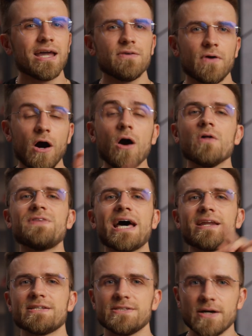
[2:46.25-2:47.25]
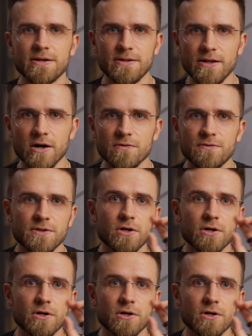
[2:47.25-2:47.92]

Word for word: And if all that is not enough,